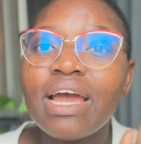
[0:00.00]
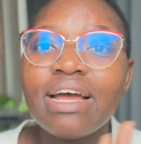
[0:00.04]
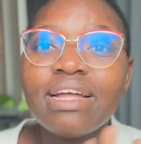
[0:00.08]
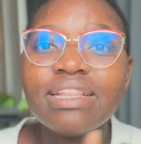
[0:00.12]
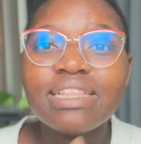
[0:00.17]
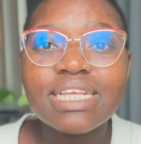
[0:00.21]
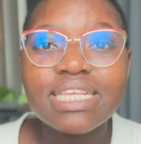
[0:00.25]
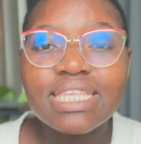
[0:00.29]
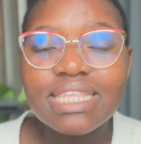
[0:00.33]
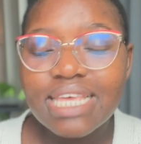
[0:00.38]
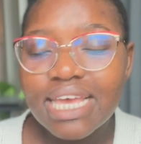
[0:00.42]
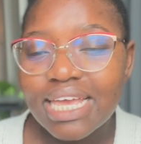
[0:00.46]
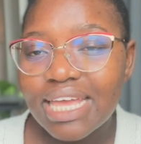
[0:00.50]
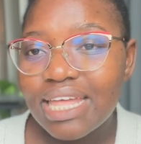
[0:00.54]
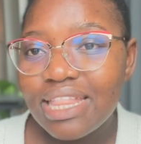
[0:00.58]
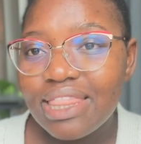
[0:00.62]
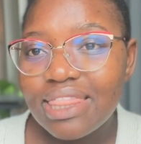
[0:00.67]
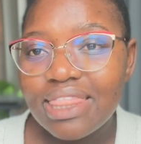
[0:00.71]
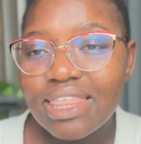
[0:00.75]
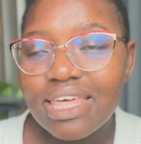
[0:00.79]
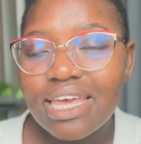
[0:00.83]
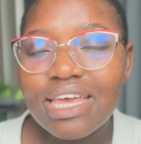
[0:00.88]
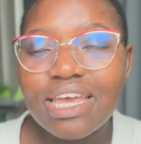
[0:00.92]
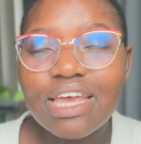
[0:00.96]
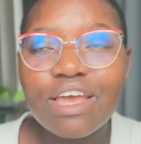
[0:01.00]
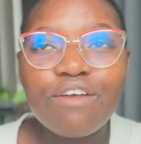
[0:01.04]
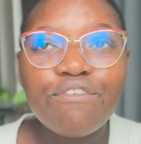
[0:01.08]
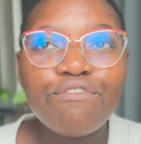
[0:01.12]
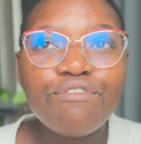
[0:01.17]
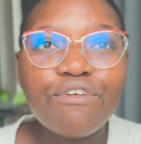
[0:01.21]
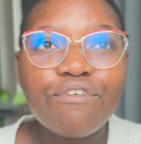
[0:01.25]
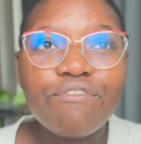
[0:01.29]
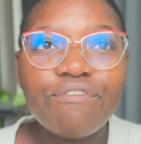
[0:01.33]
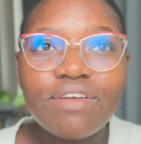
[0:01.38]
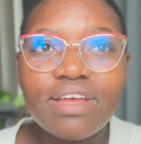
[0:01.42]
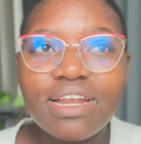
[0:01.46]
The second thing, if
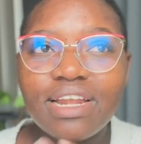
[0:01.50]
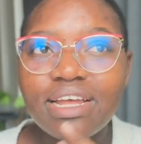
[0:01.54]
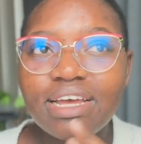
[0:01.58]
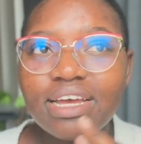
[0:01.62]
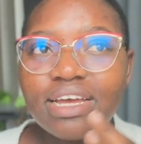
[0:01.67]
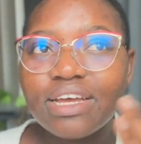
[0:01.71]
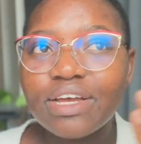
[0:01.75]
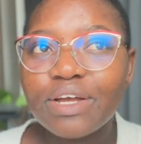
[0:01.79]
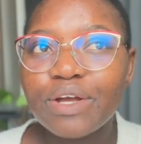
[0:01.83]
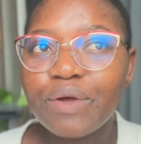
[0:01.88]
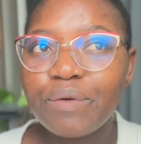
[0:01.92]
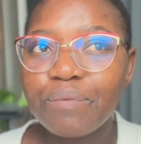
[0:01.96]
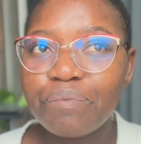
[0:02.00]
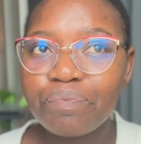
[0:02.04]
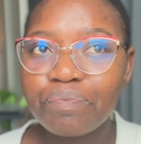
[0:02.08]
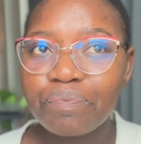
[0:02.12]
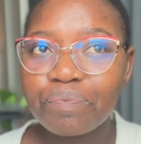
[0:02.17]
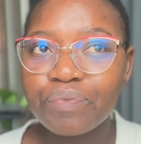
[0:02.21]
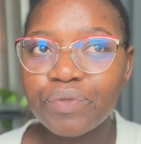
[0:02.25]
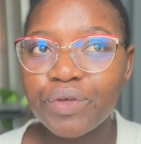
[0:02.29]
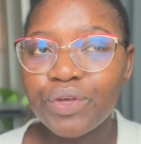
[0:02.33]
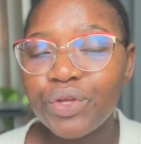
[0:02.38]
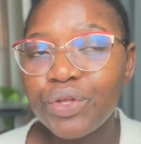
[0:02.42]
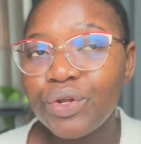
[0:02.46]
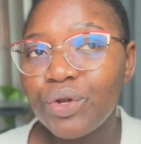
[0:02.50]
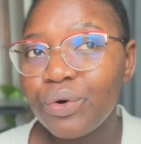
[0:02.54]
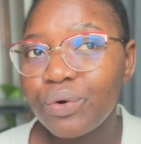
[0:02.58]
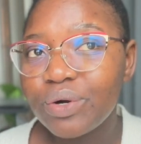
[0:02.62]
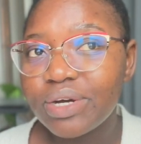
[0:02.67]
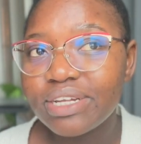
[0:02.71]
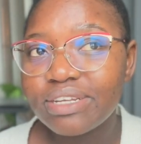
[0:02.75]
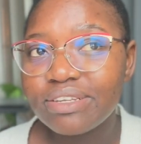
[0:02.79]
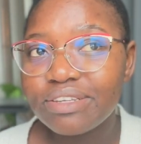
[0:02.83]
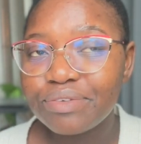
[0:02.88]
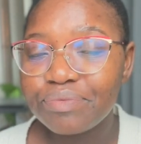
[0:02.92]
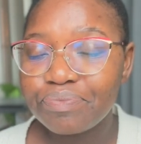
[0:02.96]
you feel like, you know
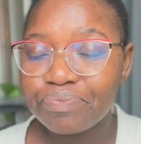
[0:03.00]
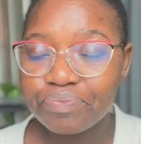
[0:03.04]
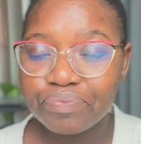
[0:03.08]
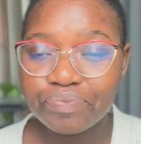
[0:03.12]
what,